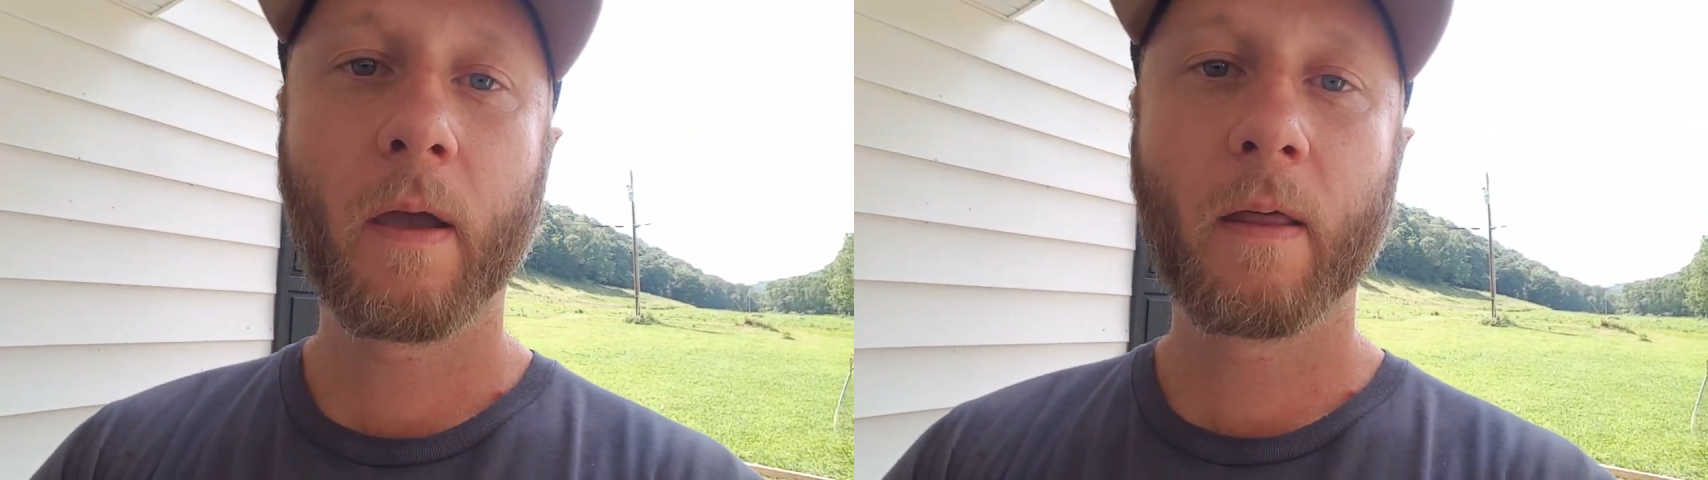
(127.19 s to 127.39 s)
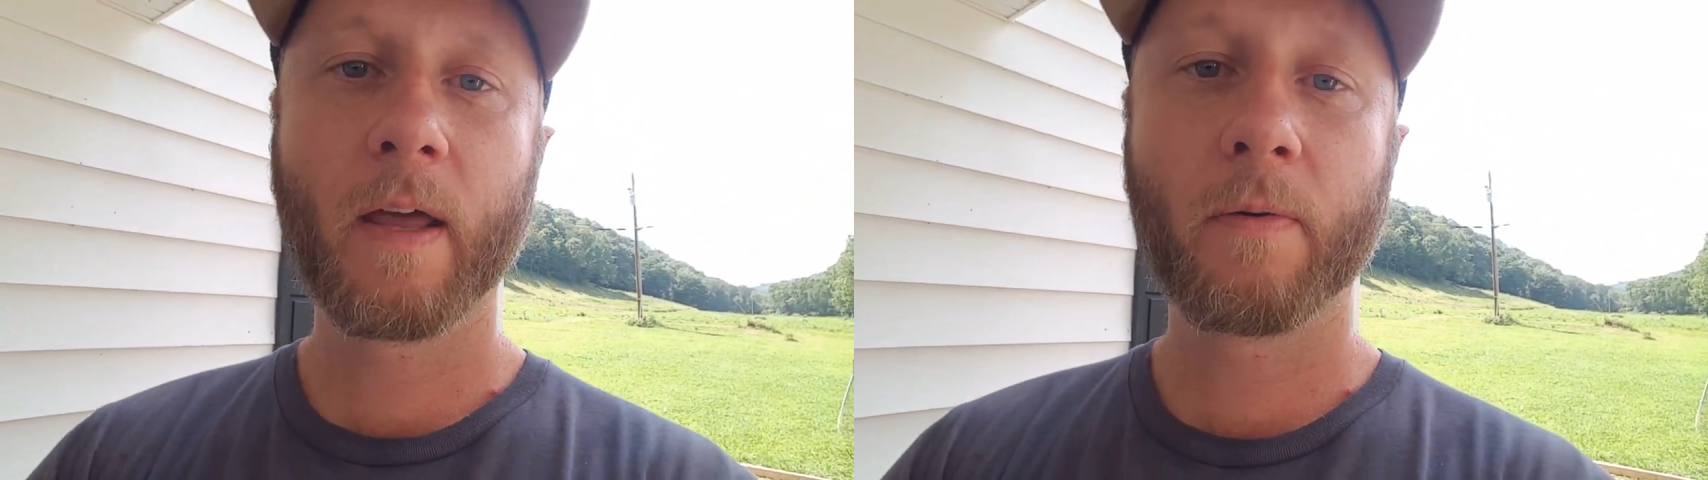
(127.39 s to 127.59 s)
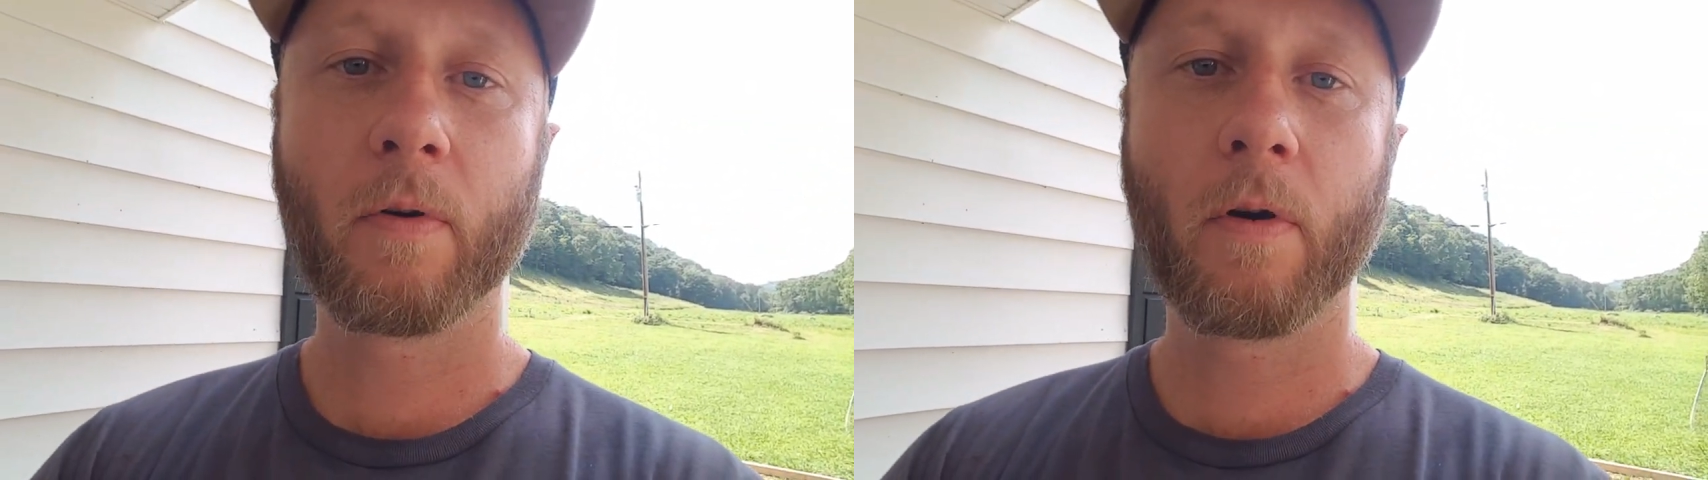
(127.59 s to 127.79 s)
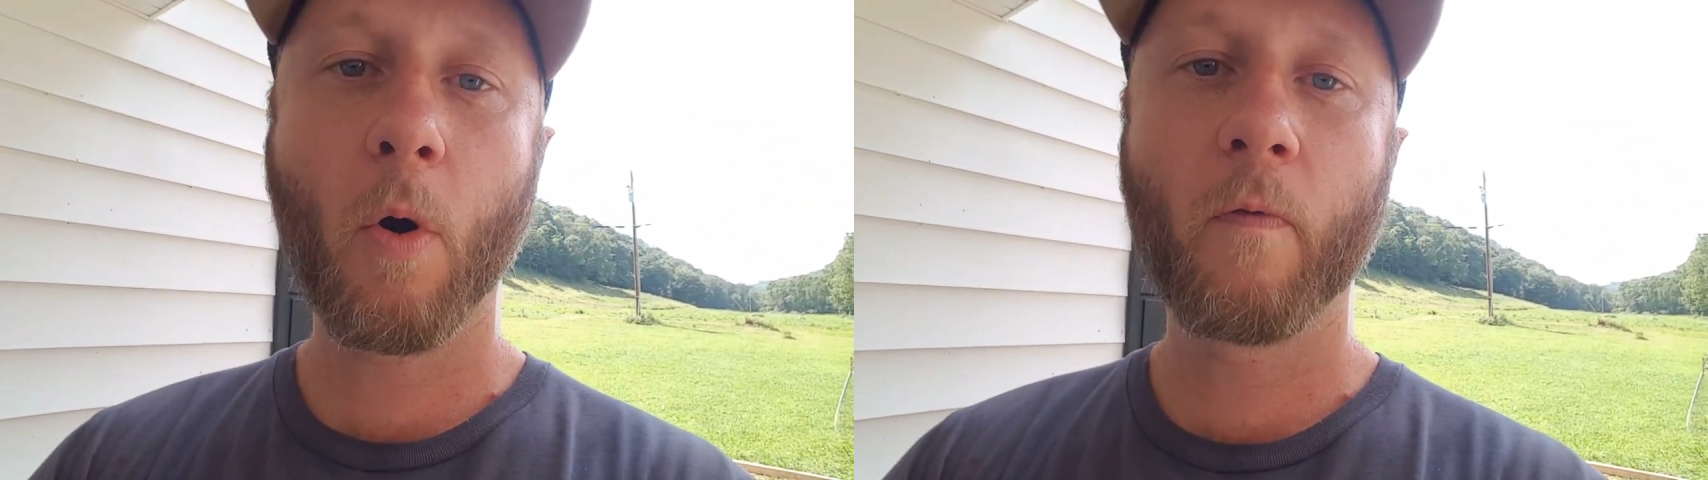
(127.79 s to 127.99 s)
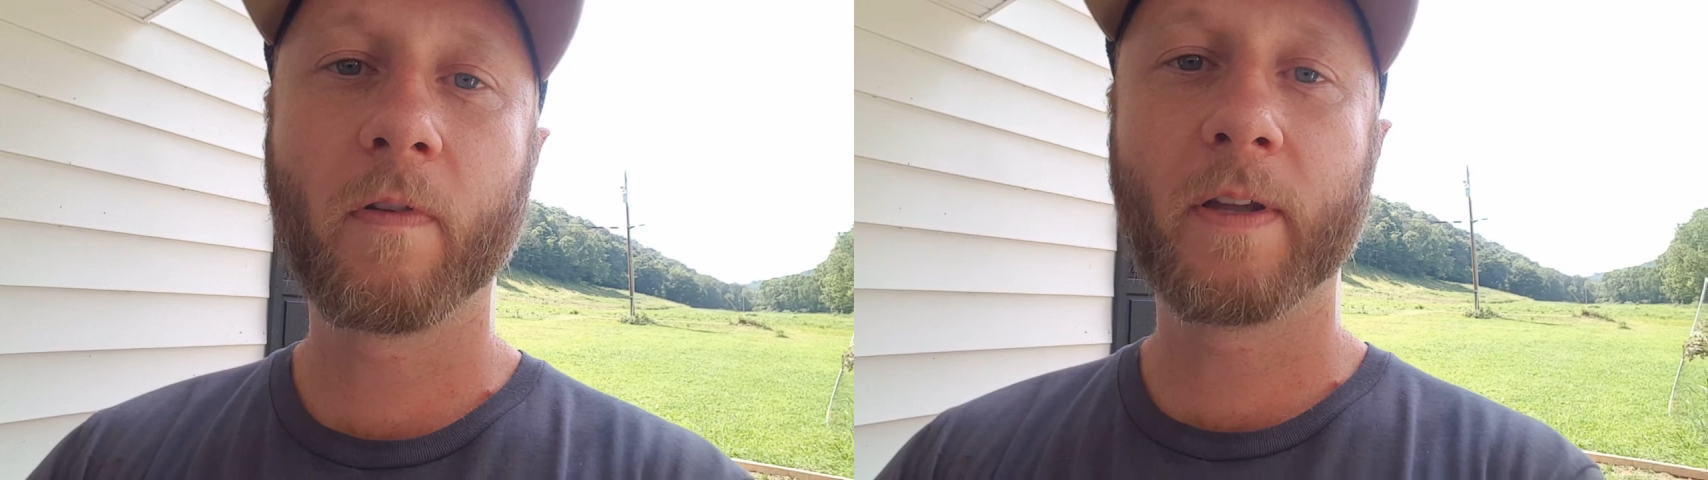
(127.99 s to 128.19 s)
and they will
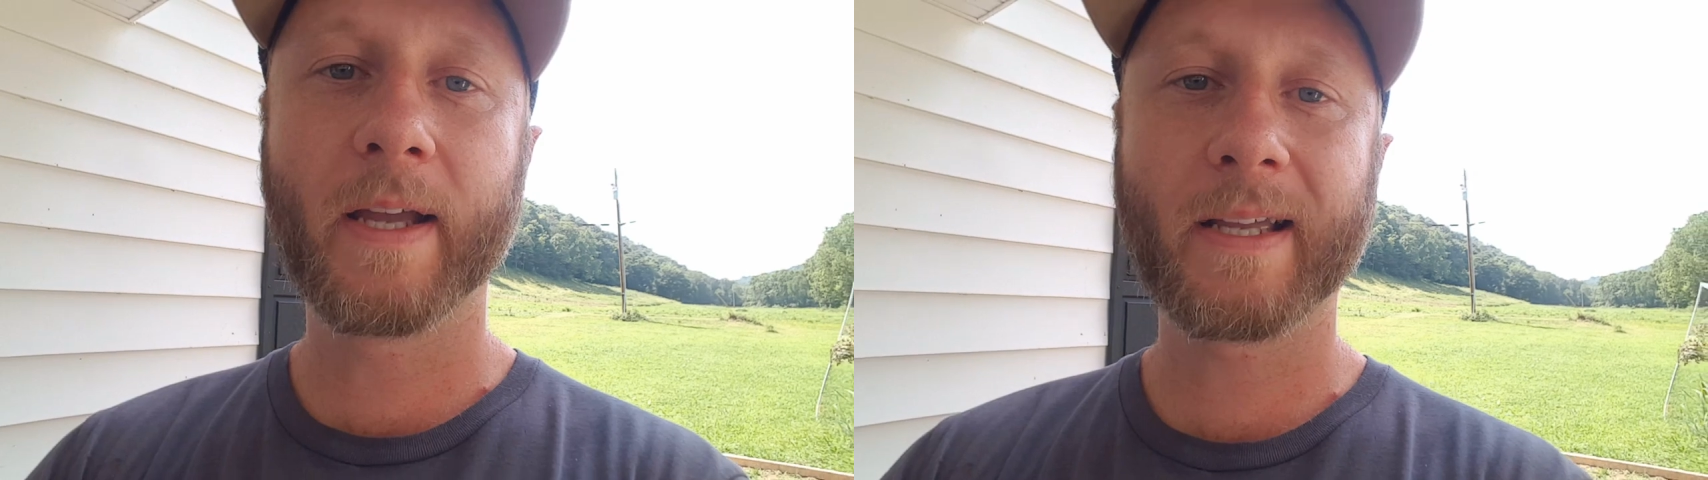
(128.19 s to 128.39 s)
hopefully